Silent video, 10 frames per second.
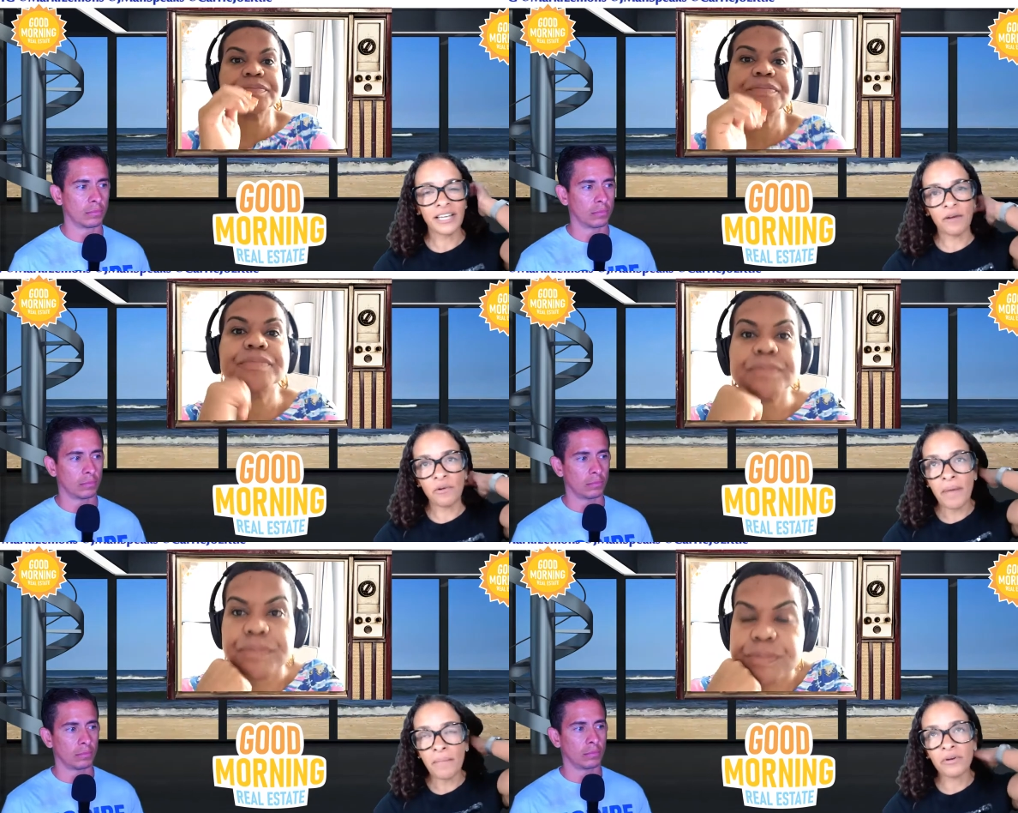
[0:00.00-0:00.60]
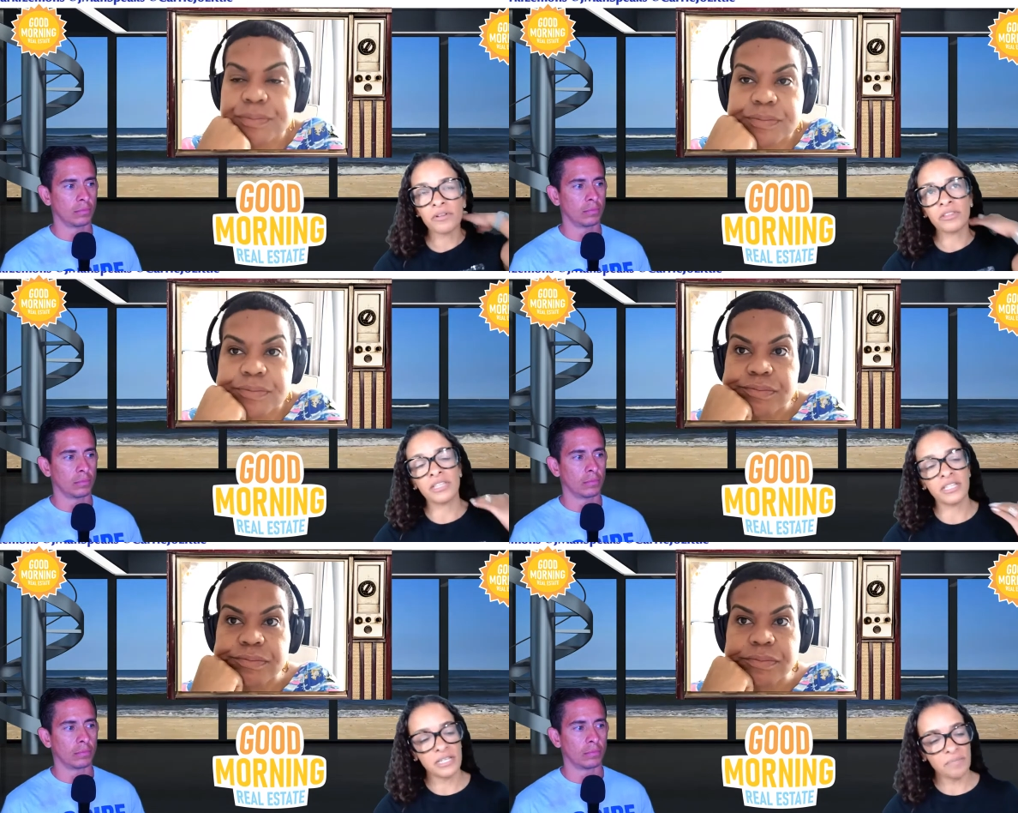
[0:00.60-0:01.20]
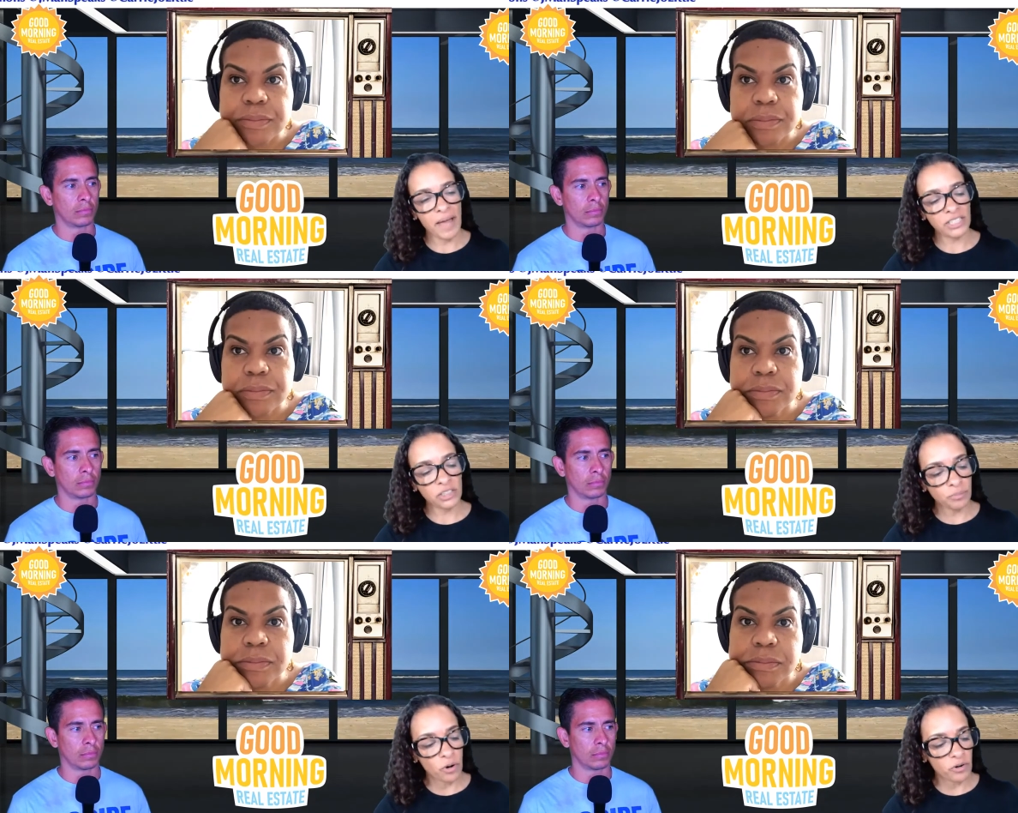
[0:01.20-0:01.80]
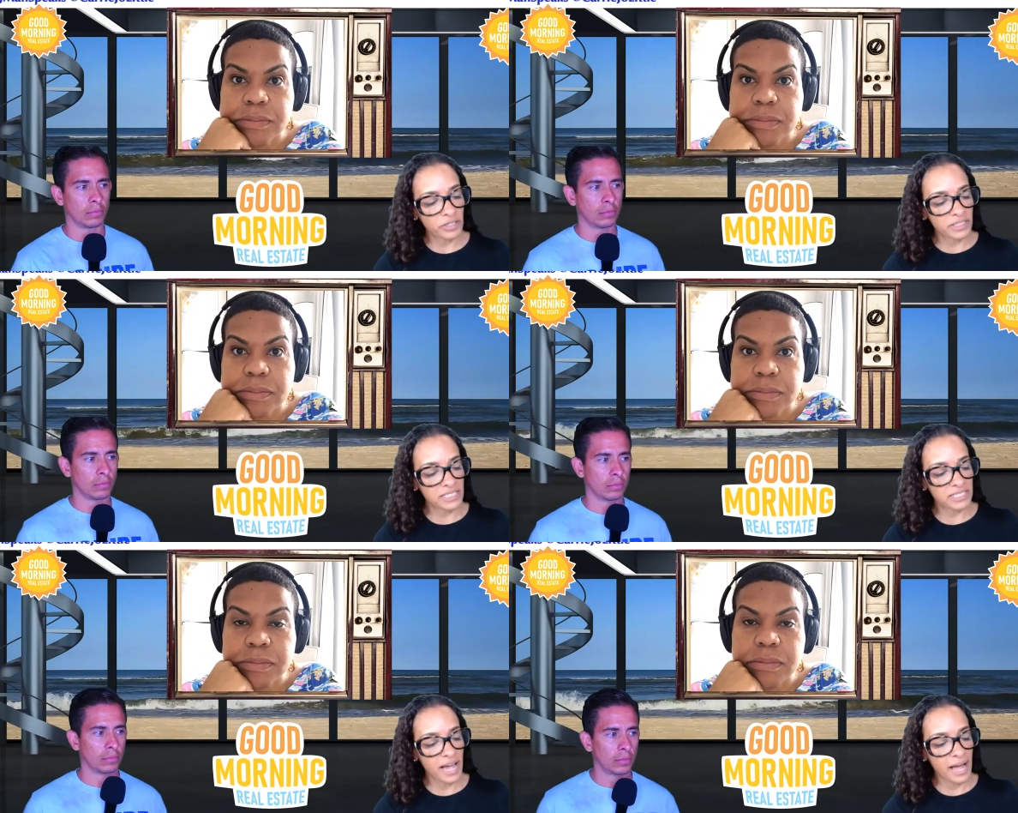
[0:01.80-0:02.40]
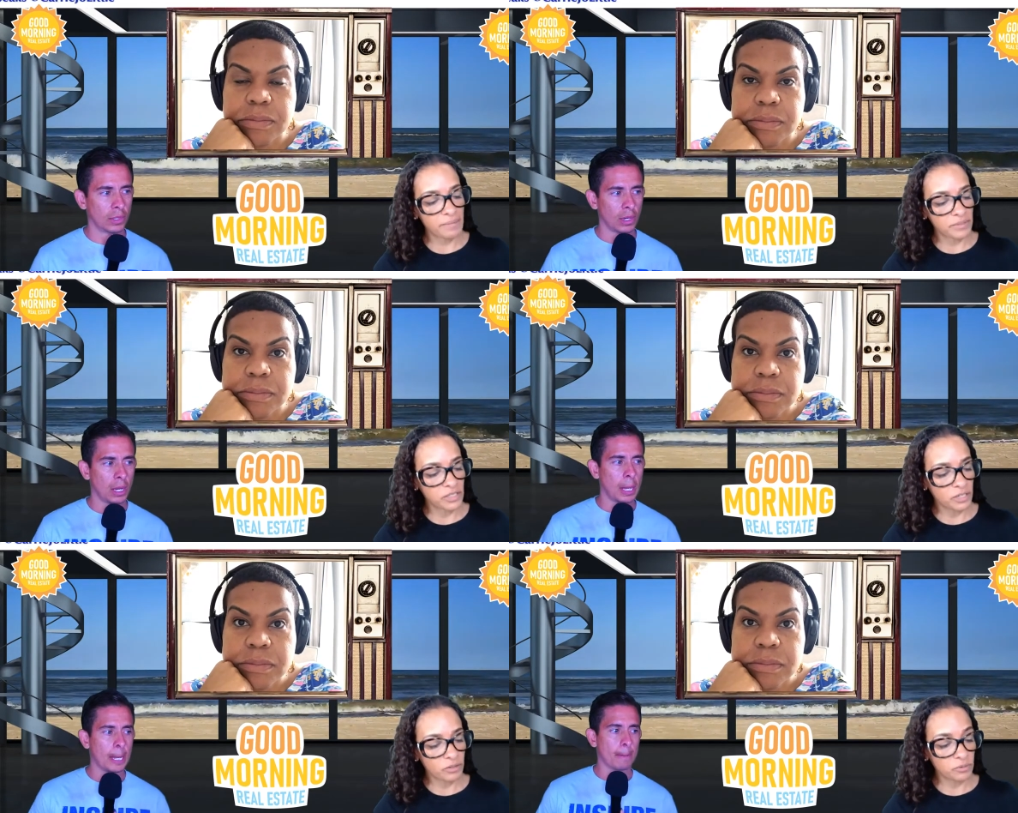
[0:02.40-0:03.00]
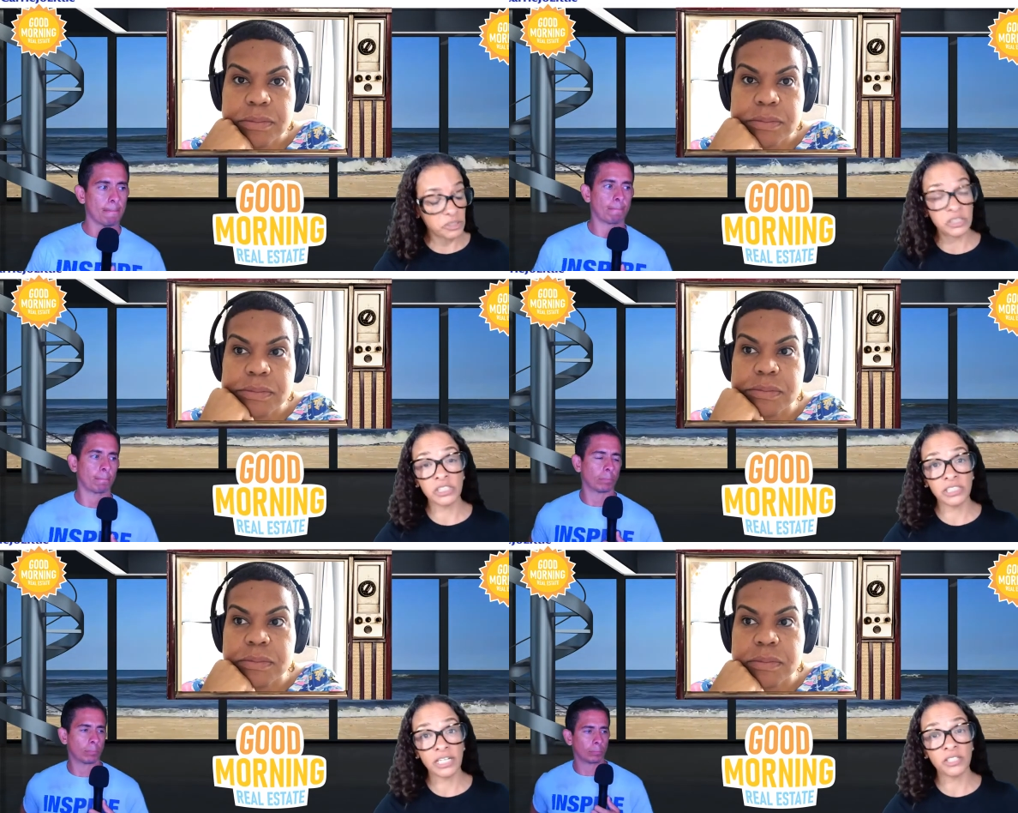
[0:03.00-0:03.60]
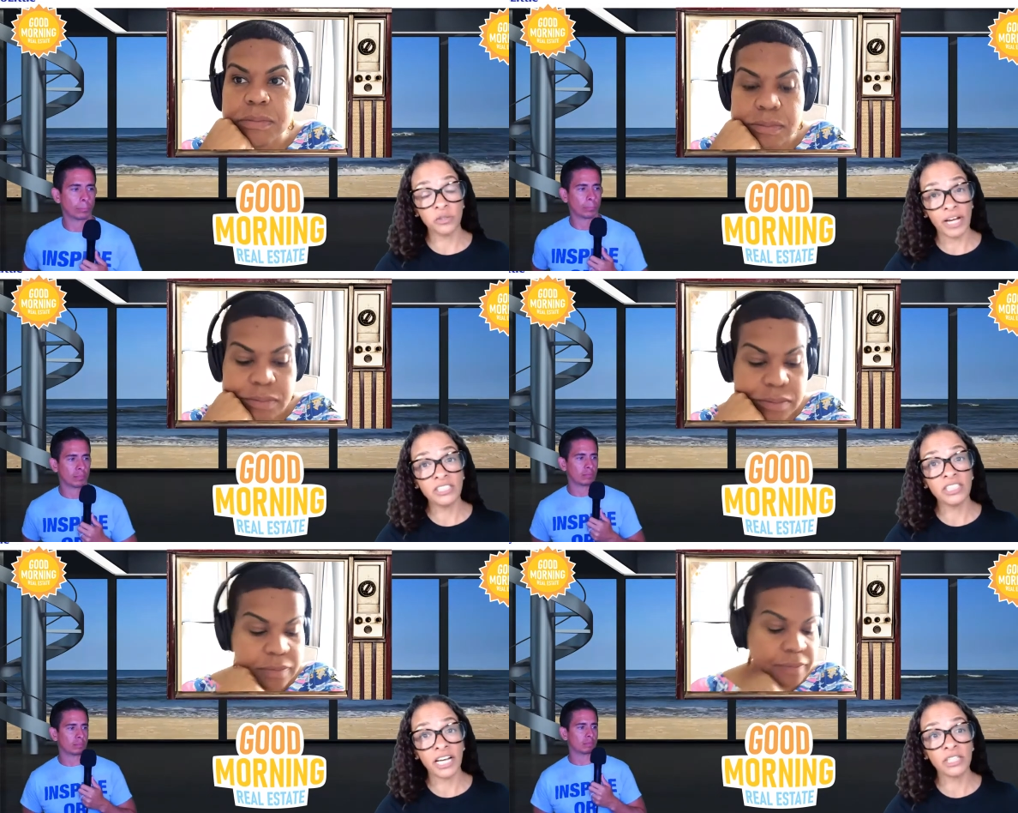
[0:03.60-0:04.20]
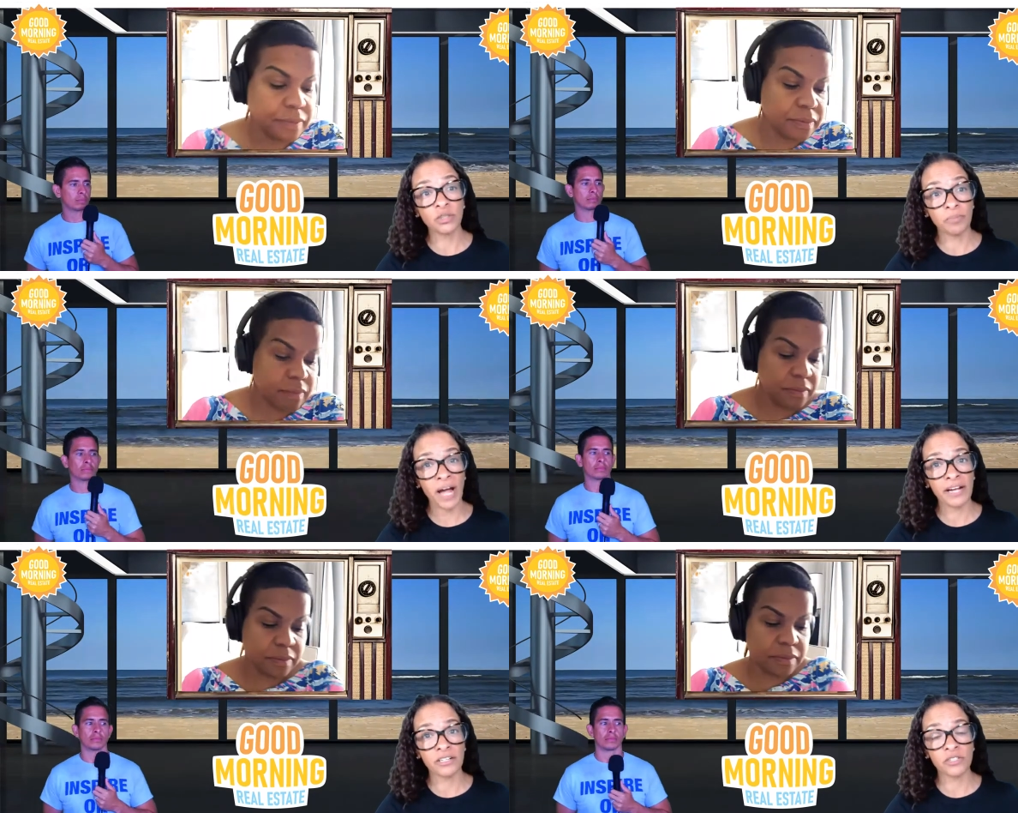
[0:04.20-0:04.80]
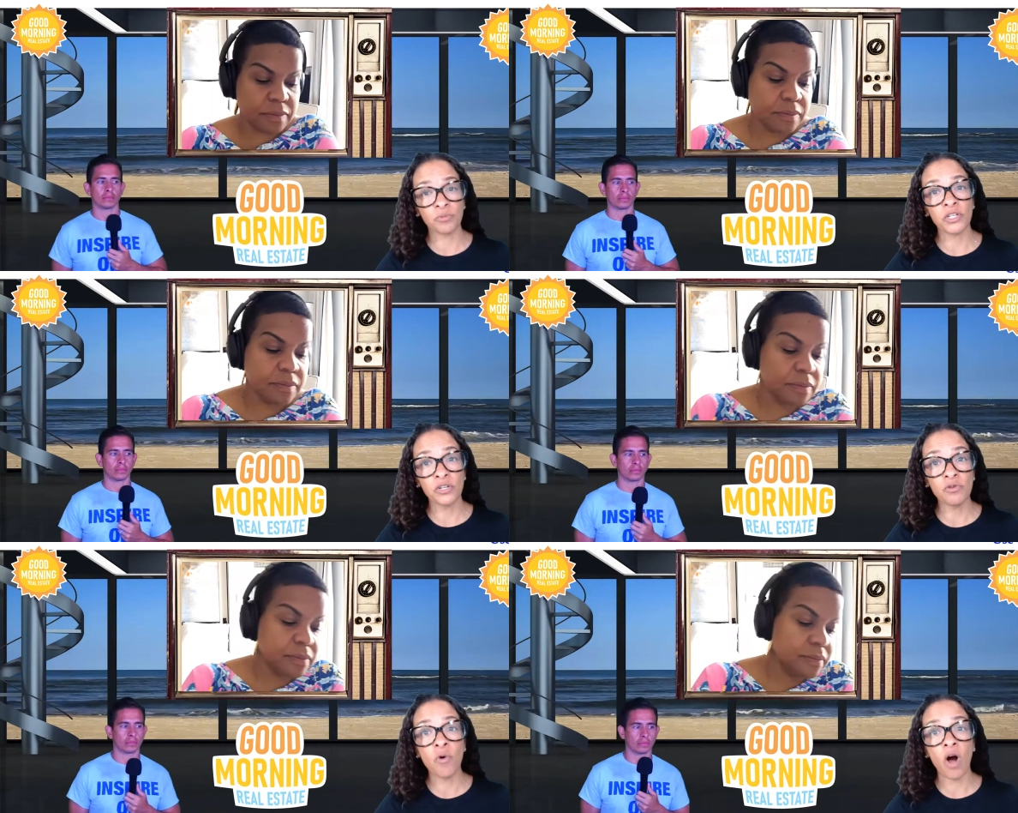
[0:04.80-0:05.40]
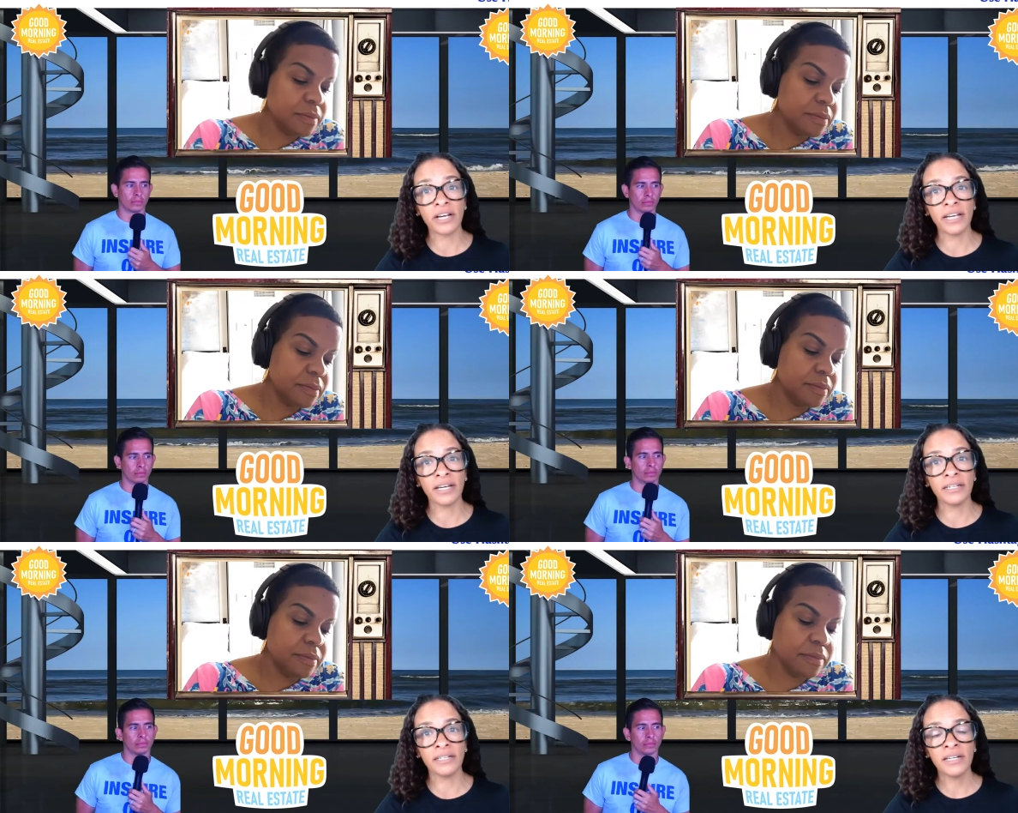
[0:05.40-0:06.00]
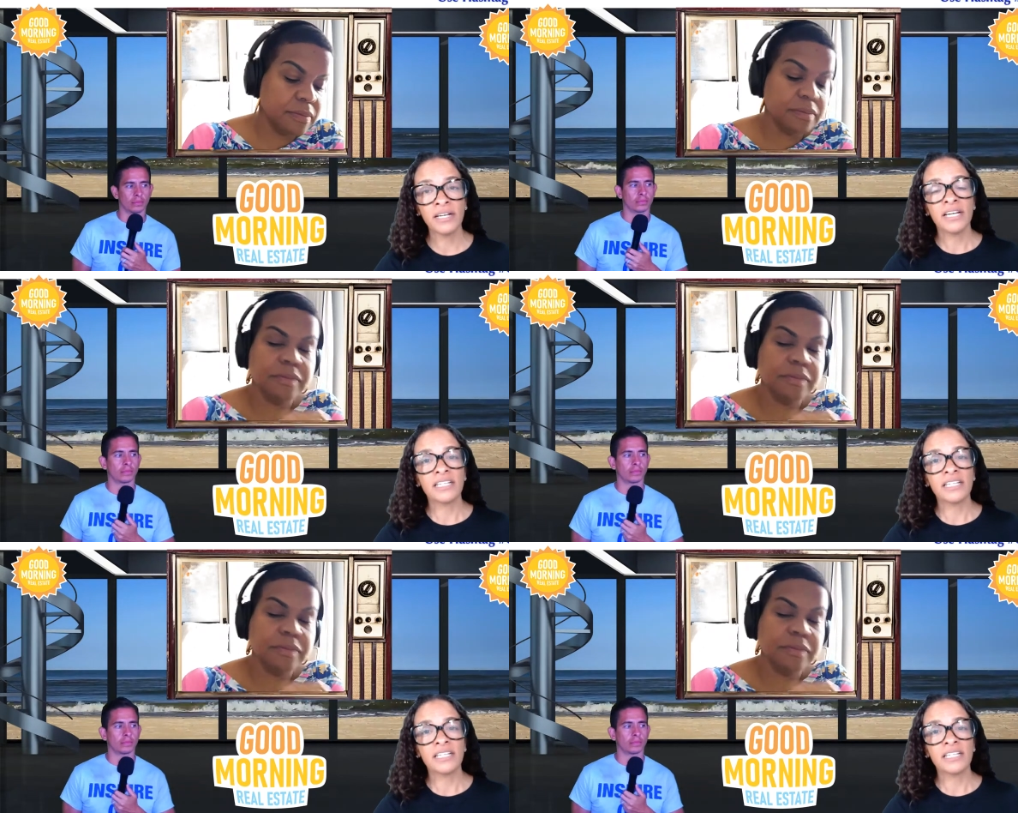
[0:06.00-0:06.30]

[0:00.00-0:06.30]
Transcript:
Speaker 1: real estate i remember the managing broker at this time you know she said you educate your buyers when you walk in